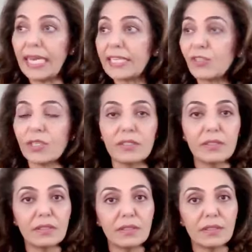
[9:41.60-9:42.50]

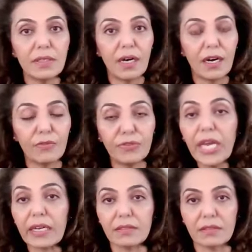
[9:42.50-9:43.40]
electrical
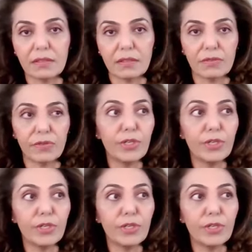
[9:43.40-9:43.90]
vehicles,